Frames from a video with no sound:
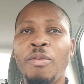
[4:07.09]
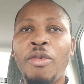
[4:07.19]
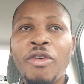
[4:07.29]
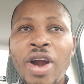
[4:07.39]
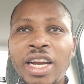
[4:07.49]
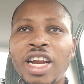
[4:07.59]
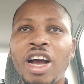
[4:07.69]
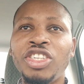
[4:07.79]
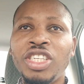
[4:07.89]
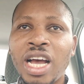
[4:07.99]
but right
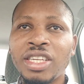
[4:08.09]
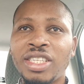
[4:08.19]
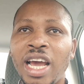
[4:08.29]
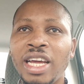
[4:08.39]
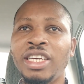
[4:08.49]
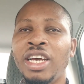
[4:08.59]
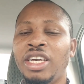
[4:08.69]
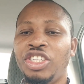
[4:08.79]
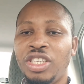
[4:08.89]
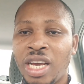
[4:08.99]
now she has said
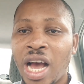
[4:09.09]
she